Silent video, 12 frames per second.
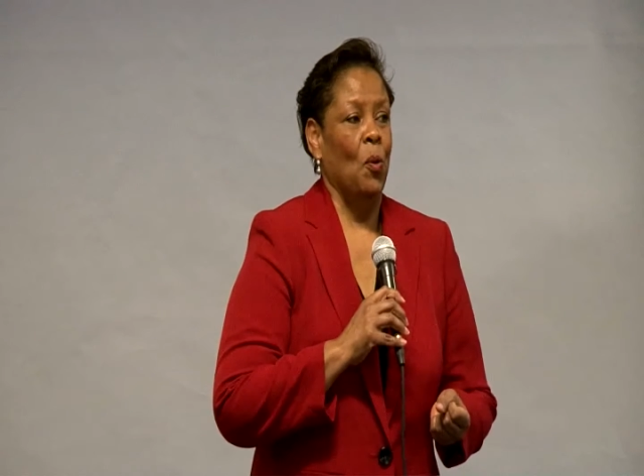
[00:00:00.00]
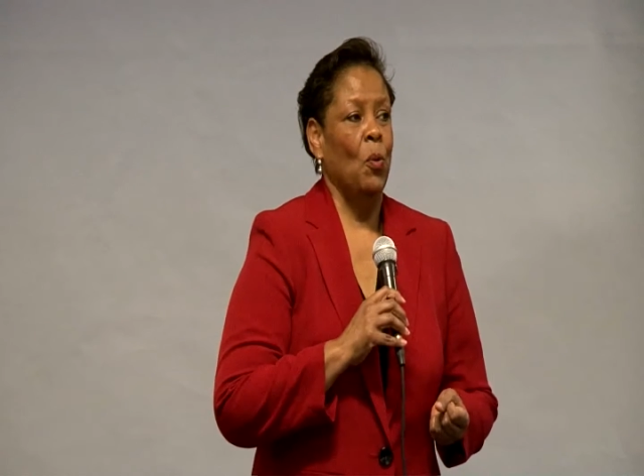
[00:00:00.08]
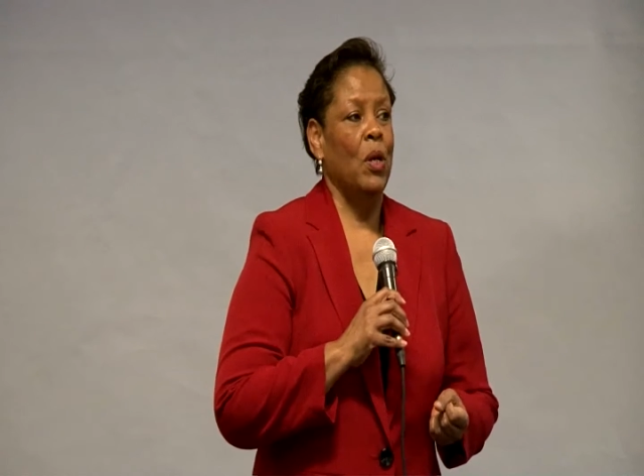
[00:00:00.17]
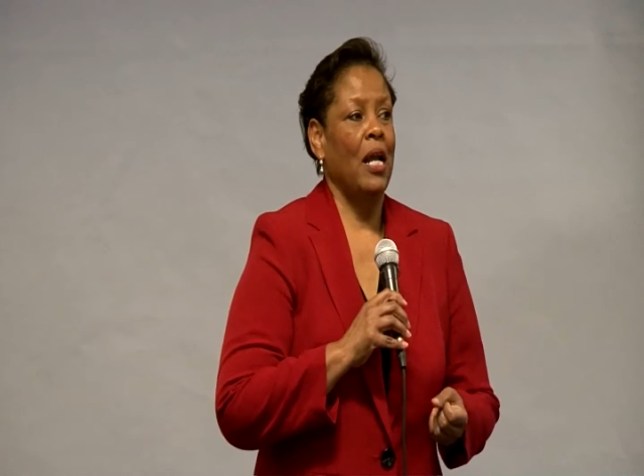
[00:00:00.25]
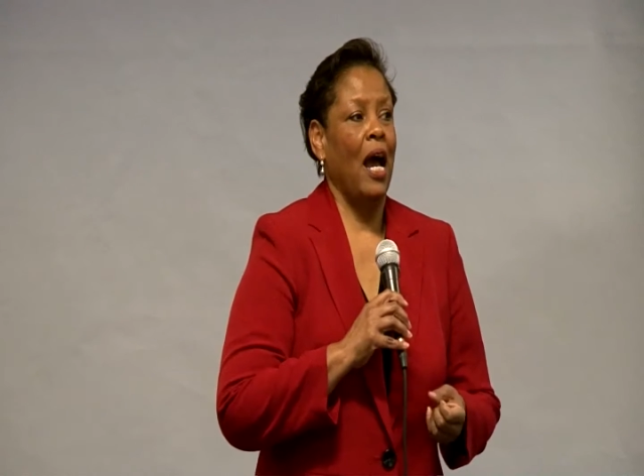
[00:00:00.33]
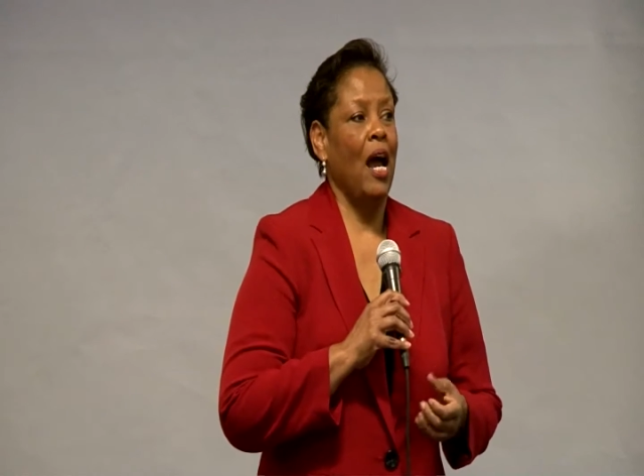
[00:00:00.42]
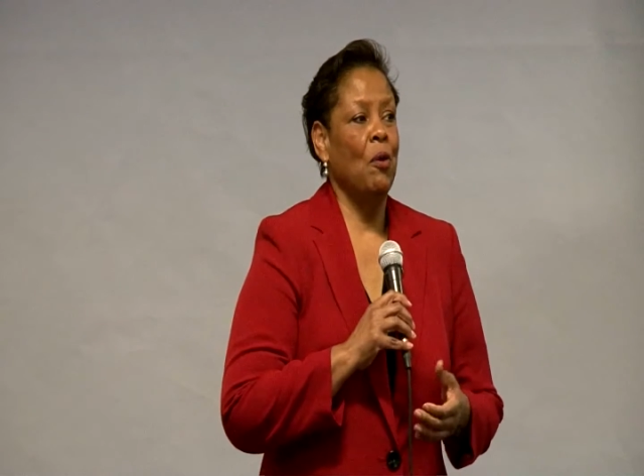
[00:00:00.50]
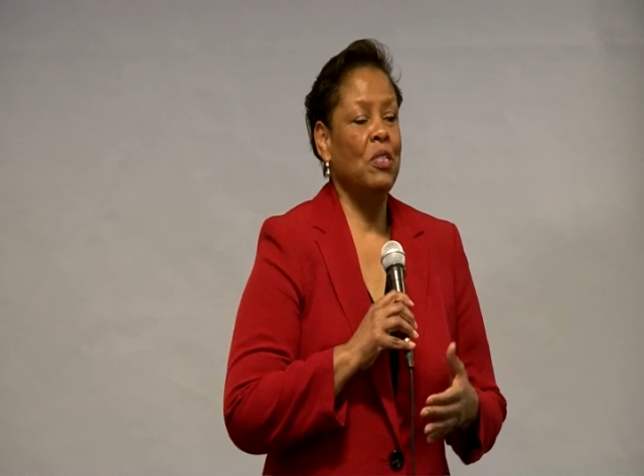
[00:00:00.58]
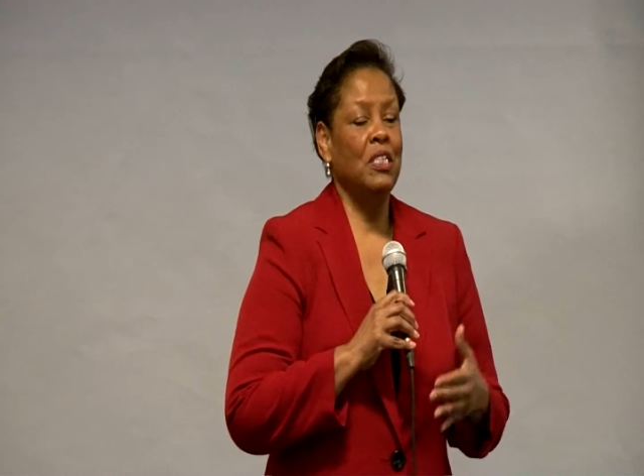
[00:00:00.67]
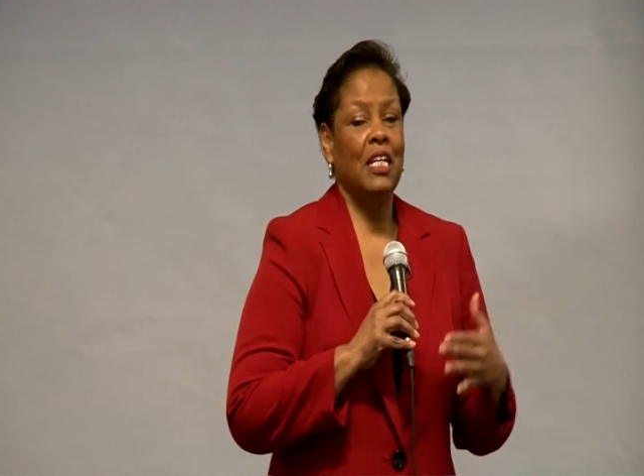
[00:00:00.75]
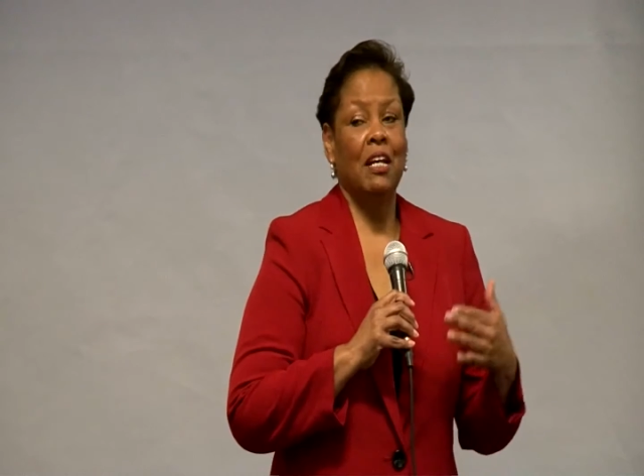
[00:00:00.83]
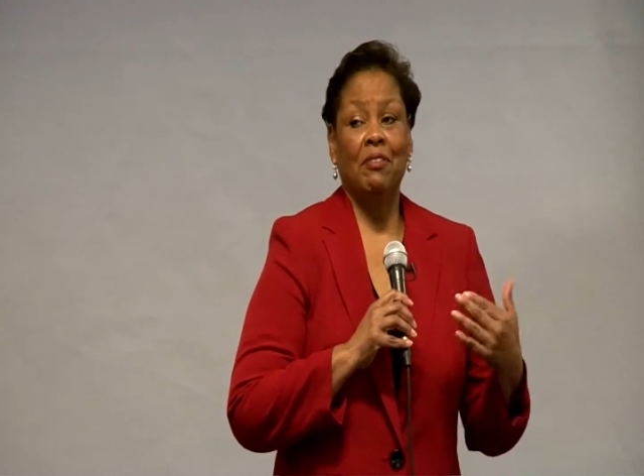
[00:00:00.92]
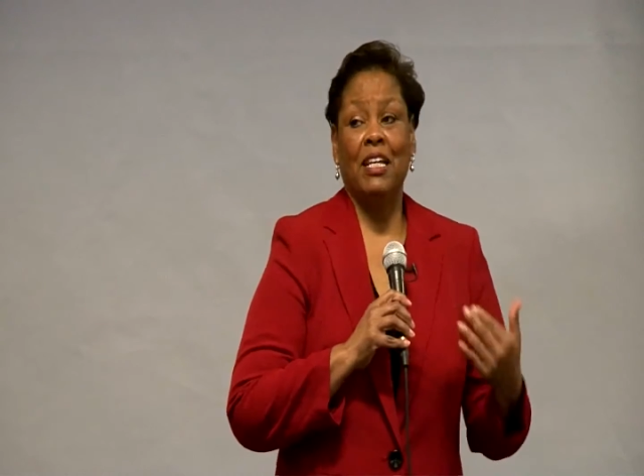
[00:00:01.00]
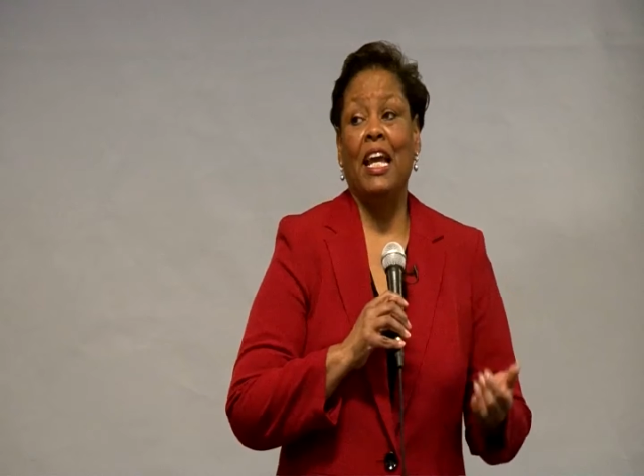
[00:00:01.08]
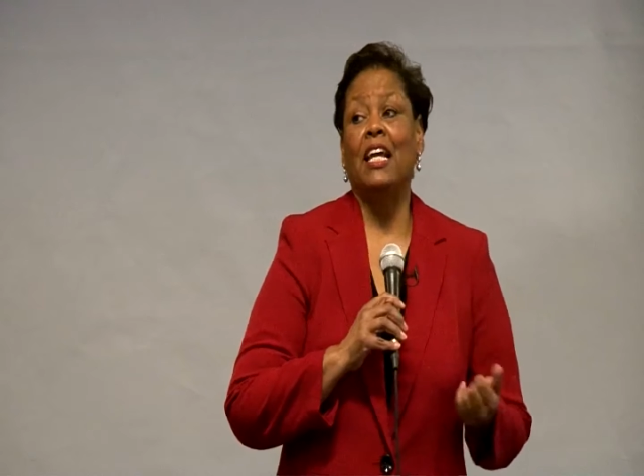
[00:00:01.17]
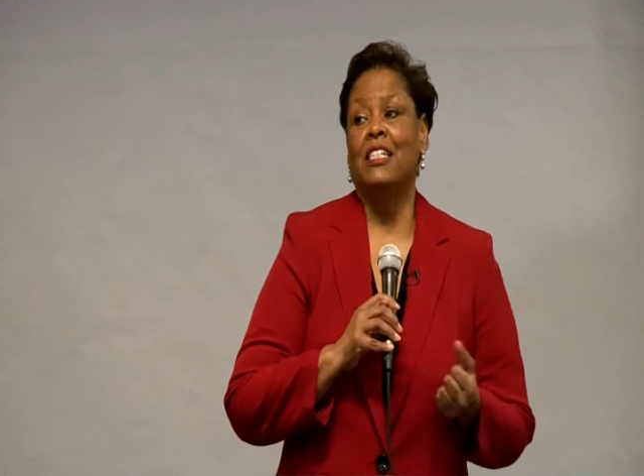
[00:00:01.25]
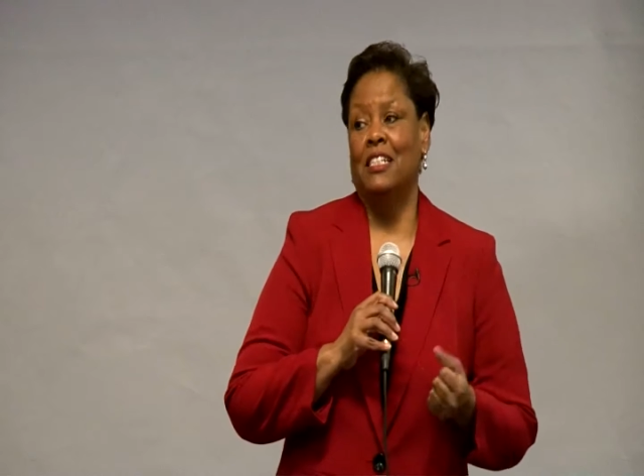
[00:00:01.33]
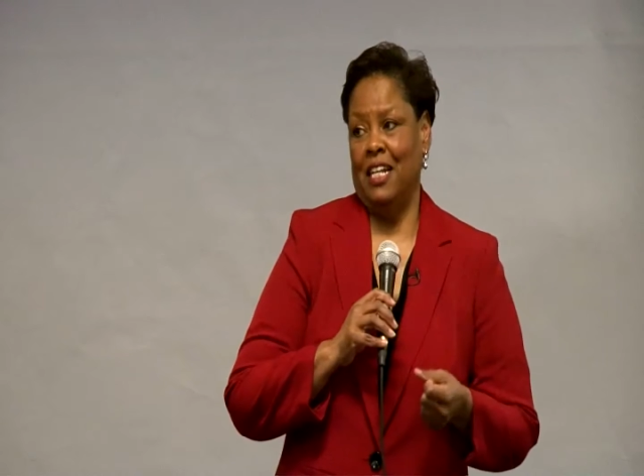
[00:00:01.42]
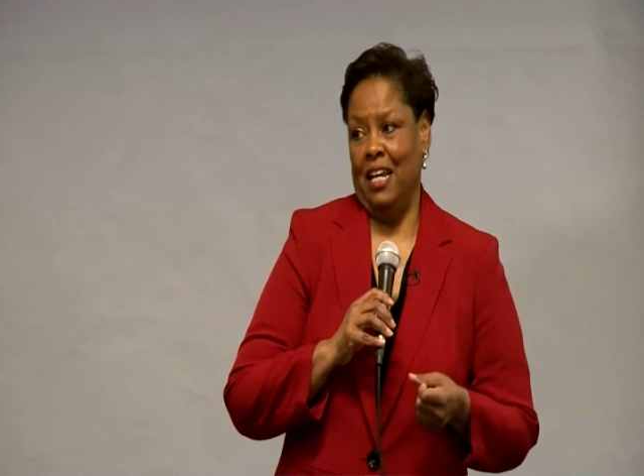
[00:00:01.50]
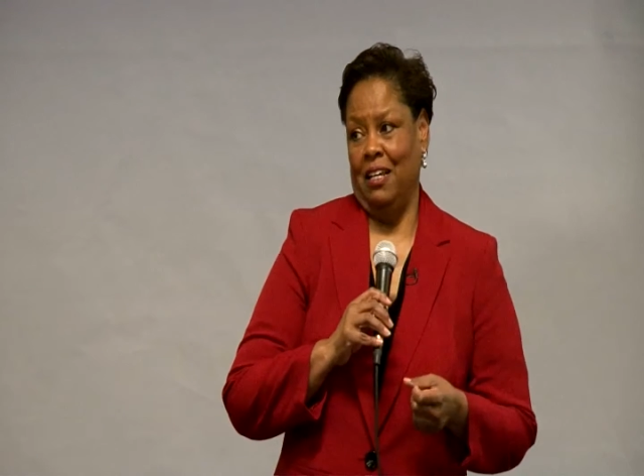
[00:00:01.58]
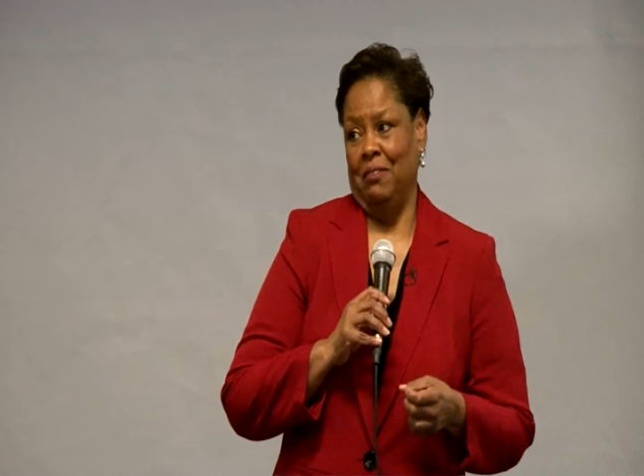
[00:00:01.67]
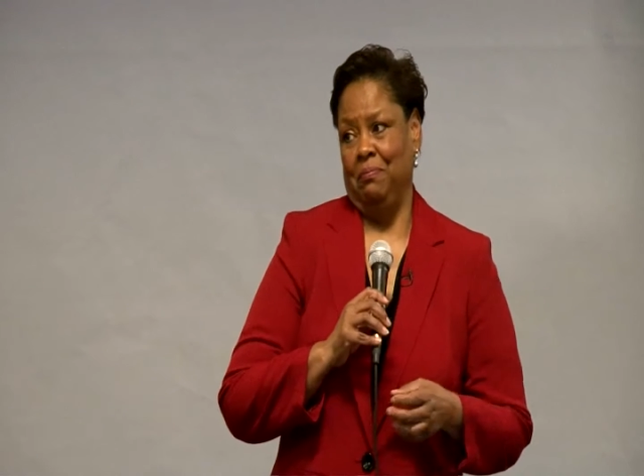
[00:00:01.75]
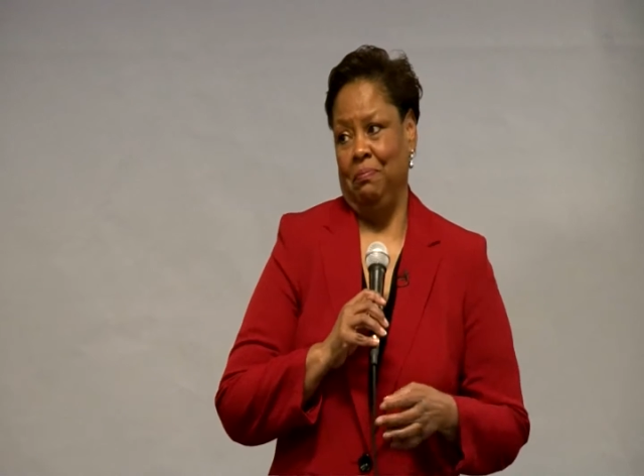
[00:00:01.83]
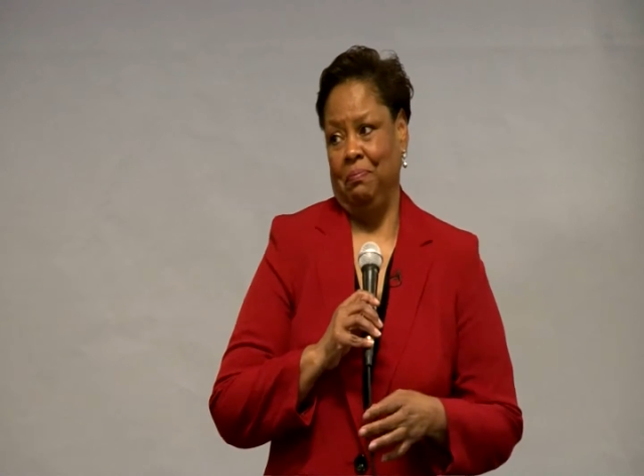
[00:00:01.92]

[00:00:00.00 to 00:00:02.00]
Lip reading: When I was in Afghanistan,